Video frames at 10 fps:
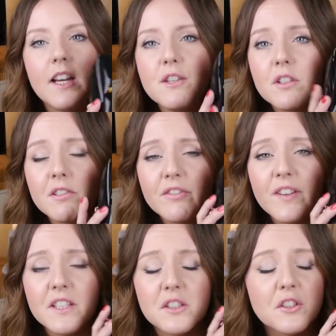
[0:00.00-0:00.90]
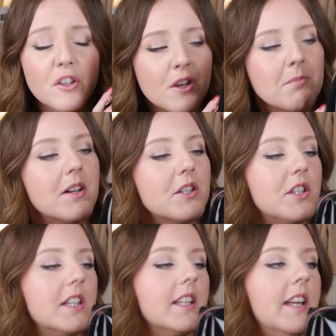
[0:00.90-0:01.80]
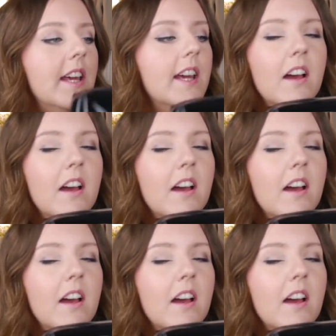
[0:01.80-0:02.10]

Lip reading: and you can fit so much in here.